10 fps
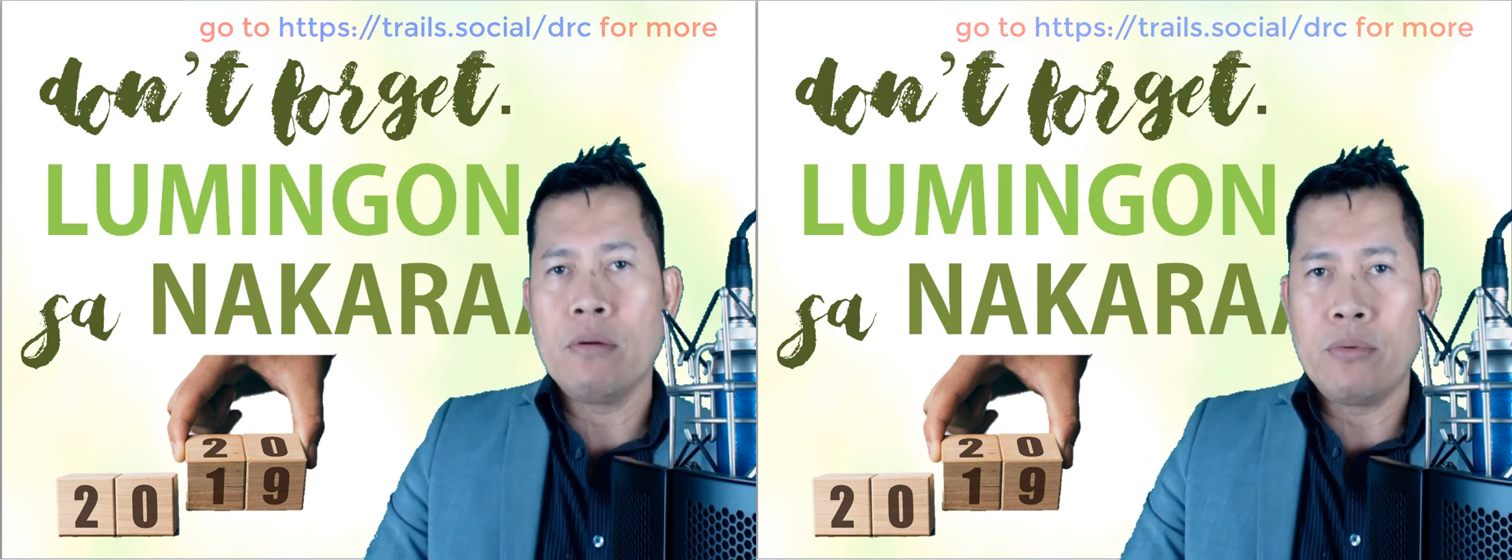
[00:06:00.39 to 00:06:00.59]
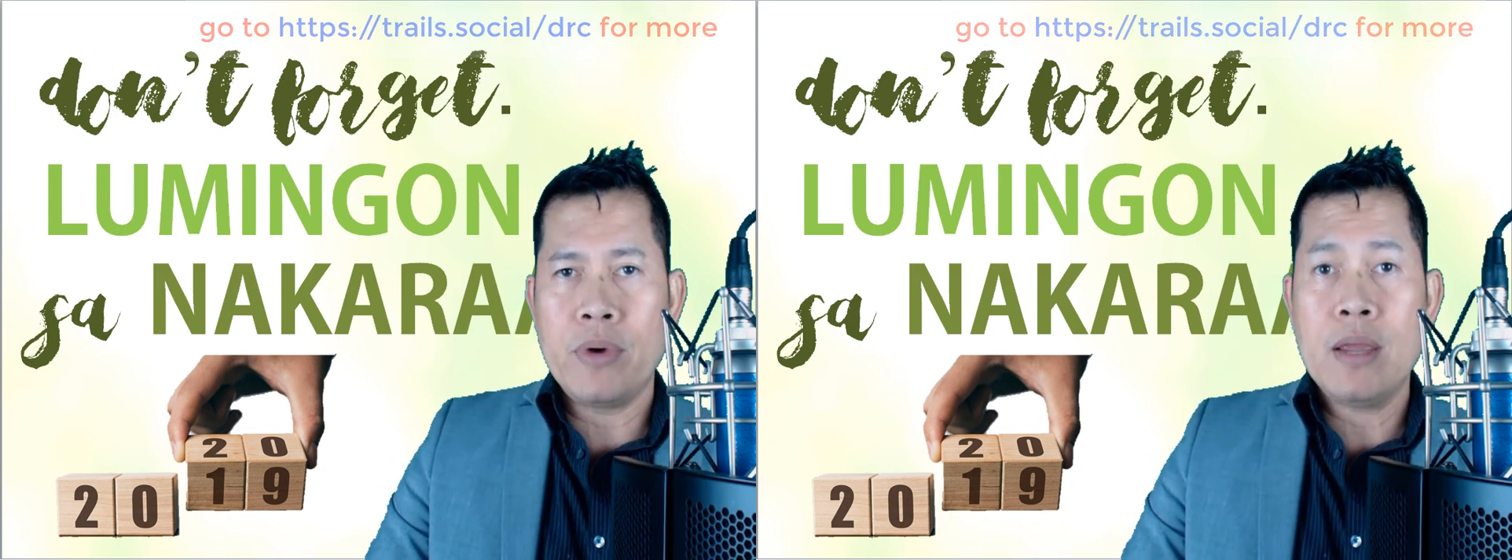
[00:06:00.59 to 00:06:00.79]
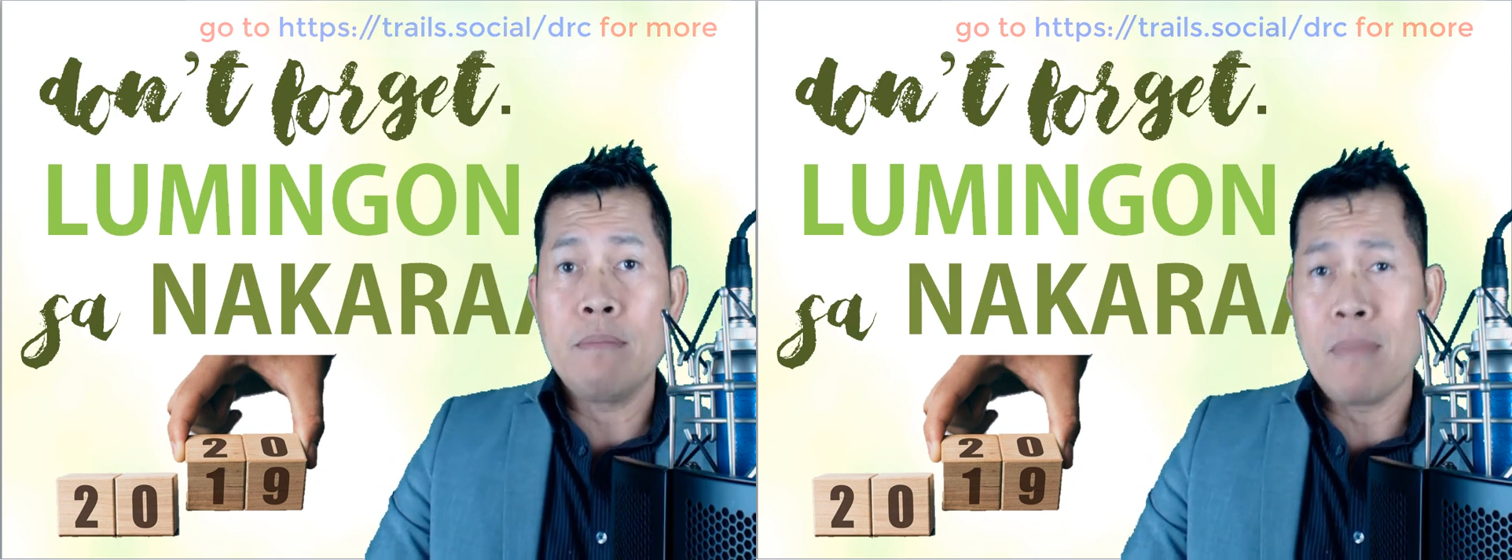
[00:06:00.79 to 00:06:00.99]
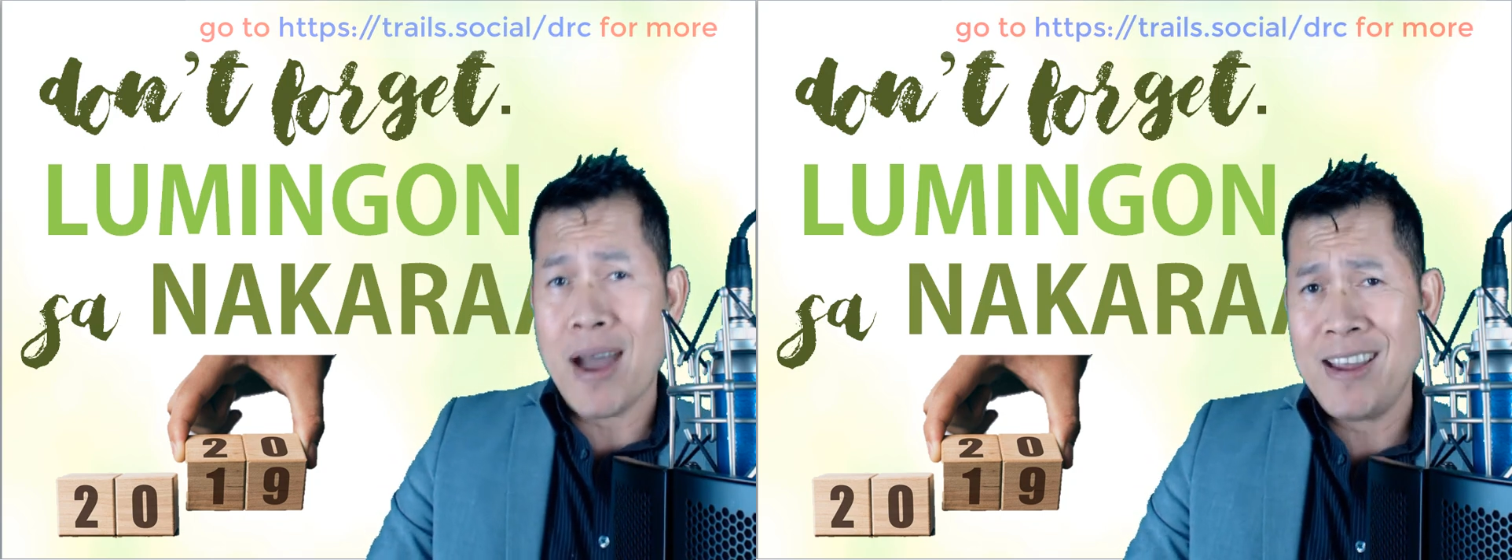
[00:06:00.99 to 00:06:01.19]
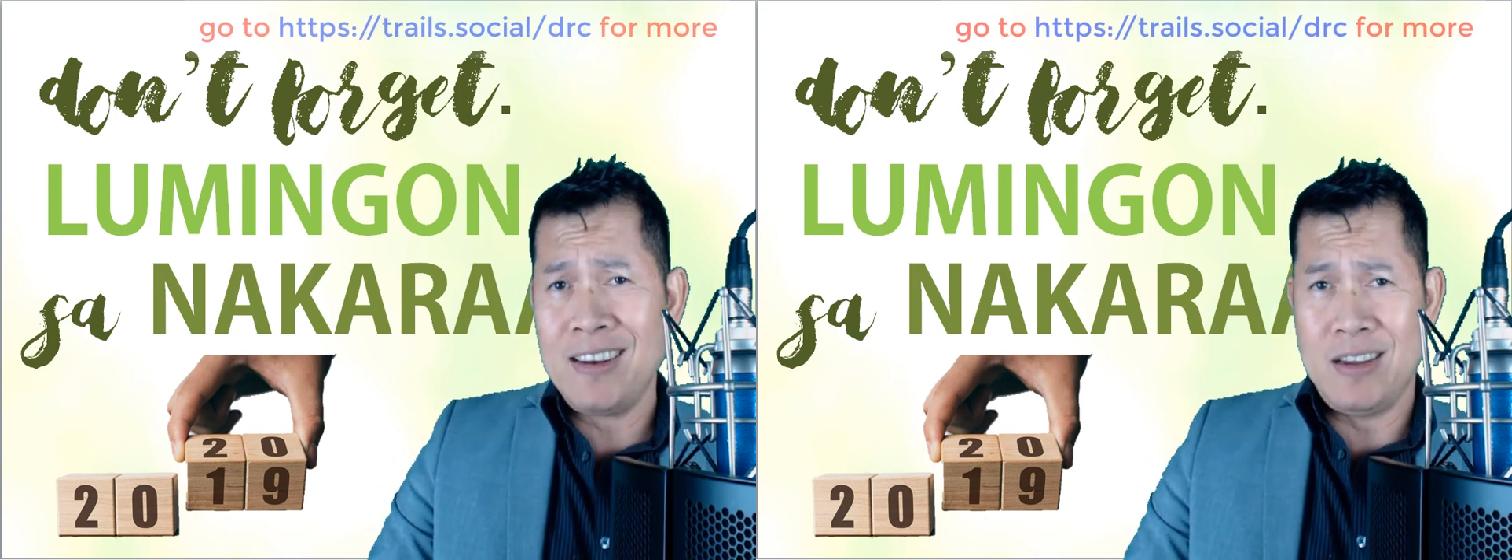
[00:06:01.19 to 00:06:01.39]

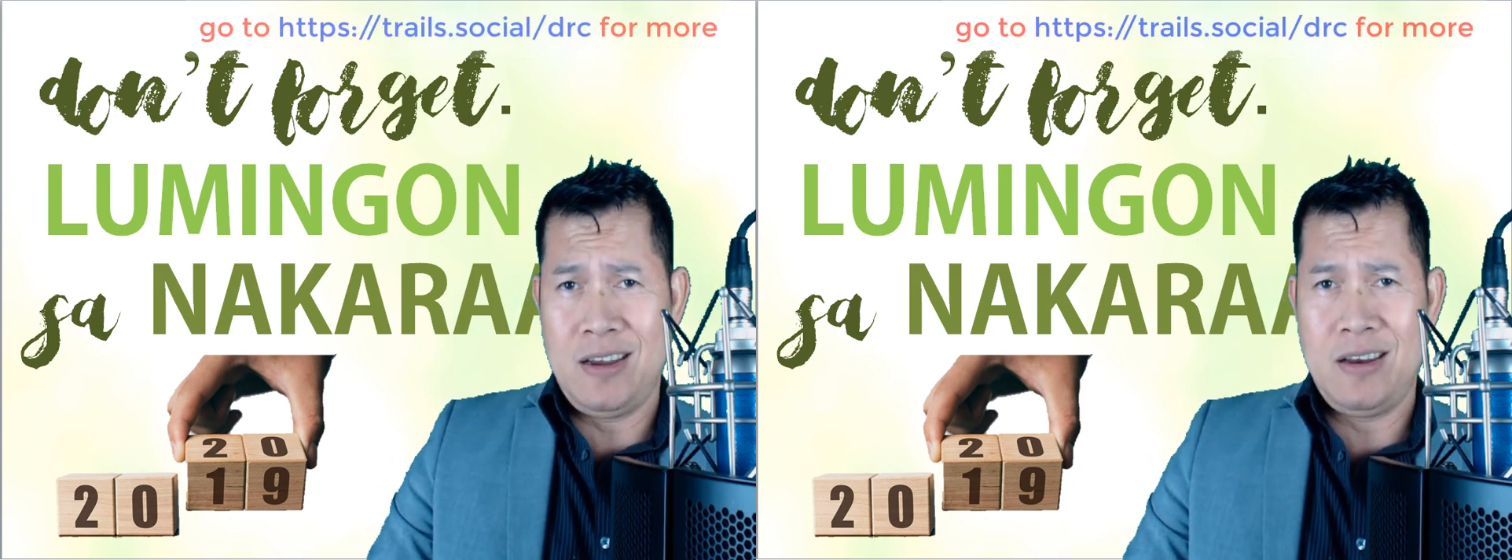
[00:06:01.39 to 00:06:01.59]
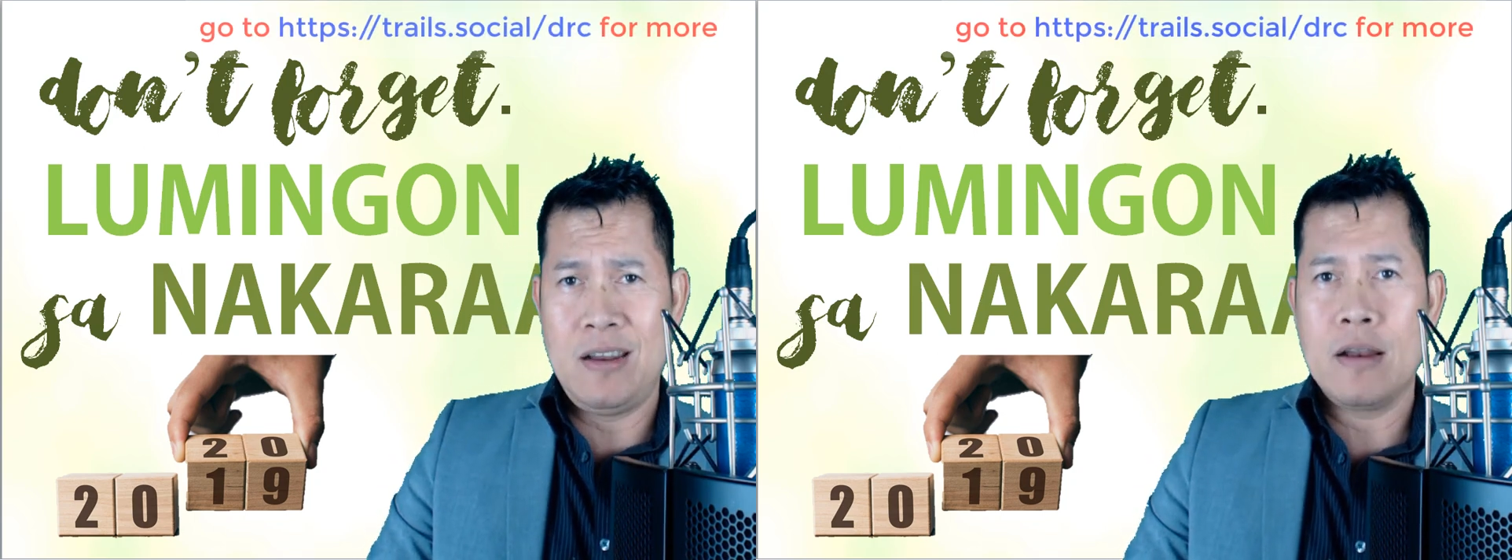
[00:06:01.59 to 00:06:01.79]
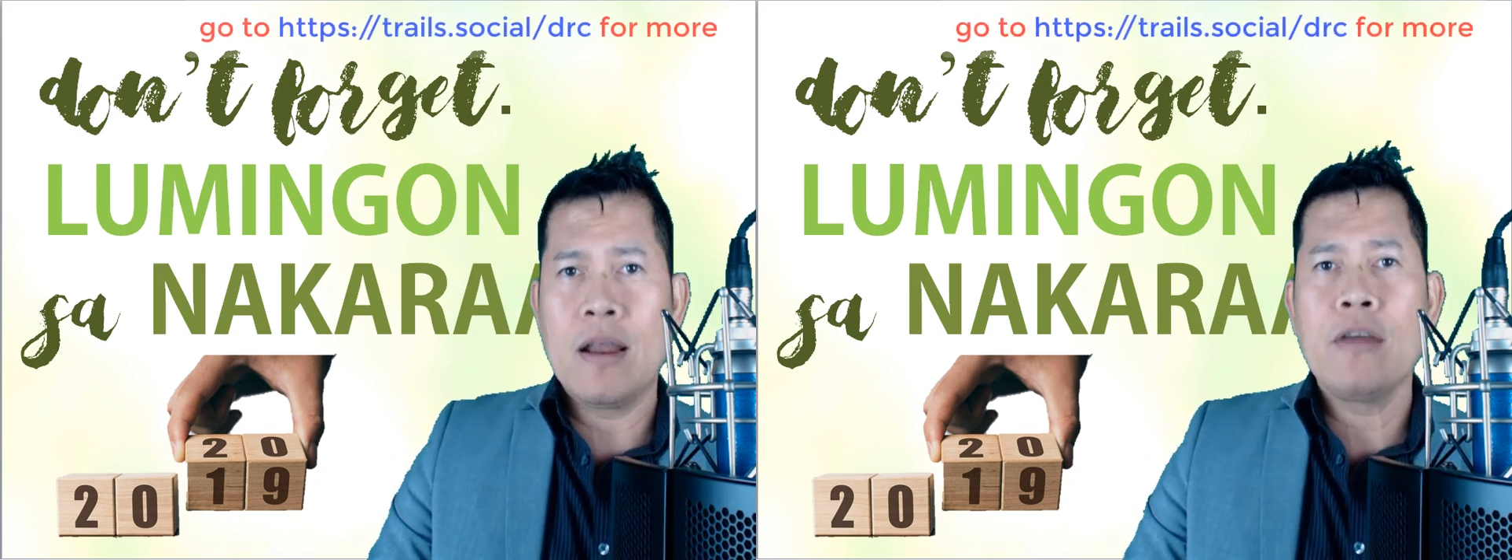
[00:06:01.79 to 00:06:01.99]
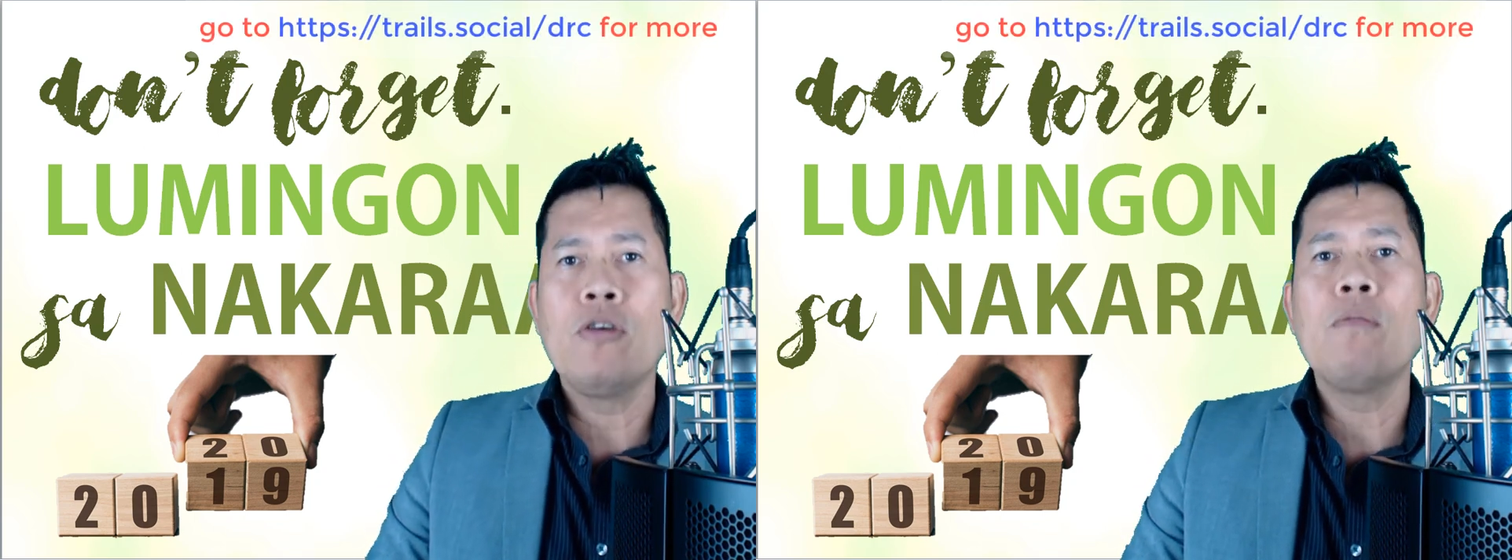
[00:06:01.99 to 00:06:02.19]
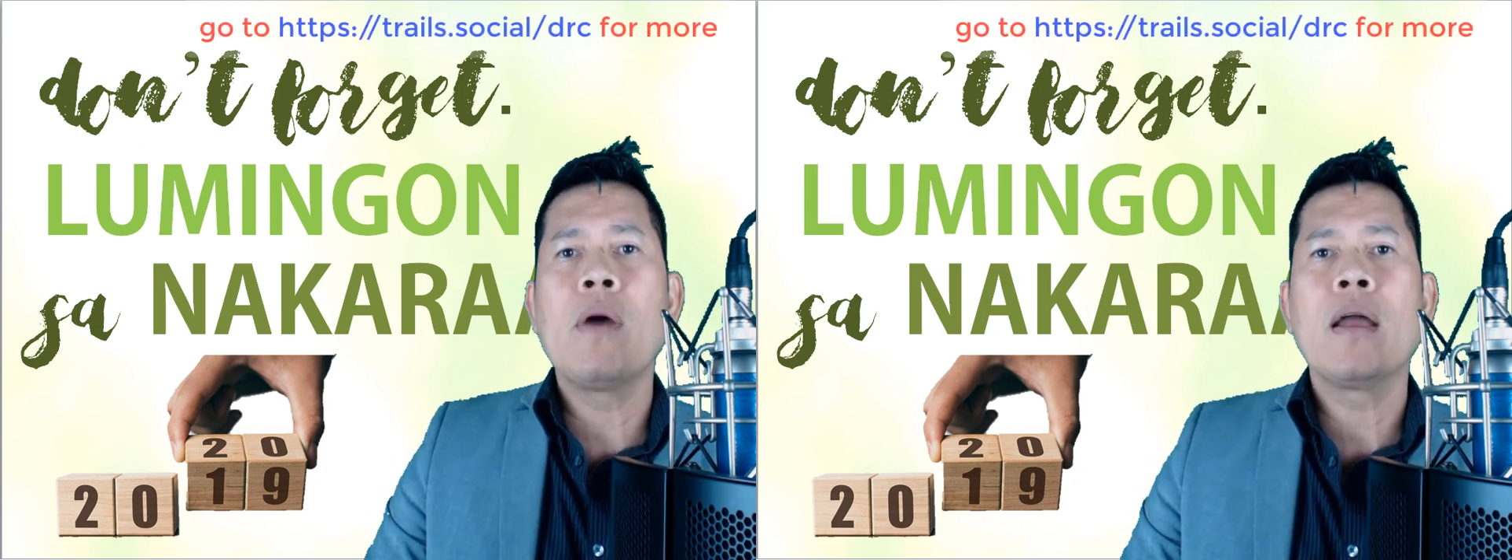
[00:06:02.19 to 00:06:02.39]
reminded na
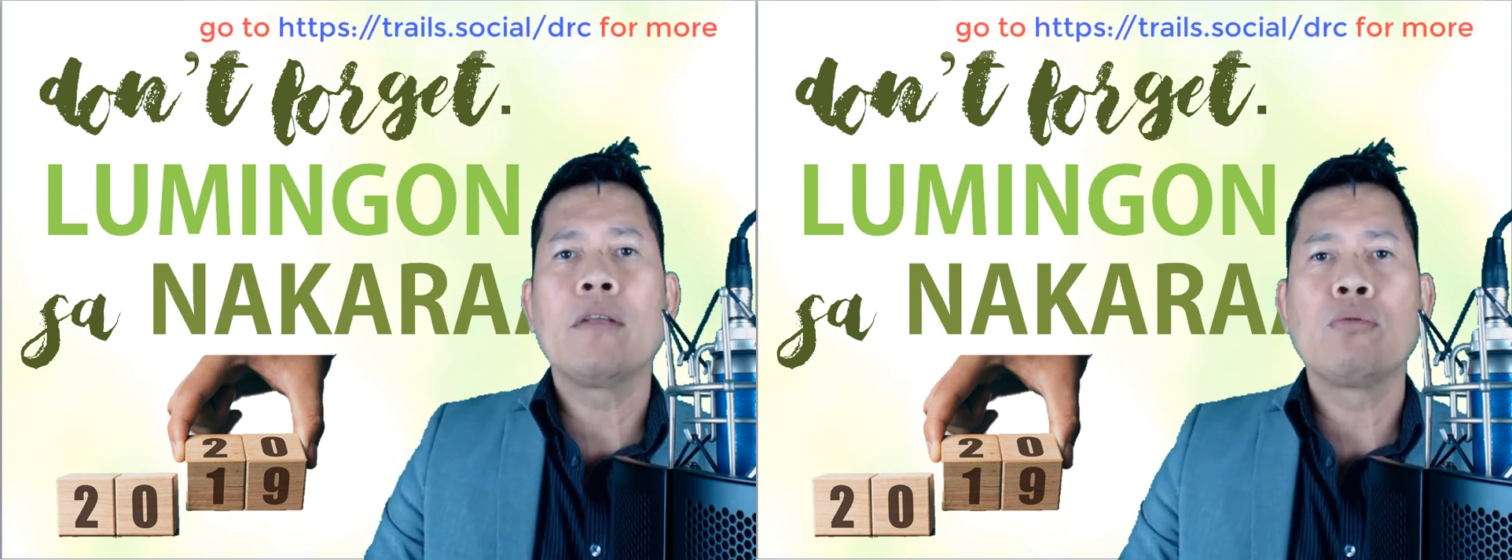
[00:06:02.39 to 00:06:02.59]
yung mga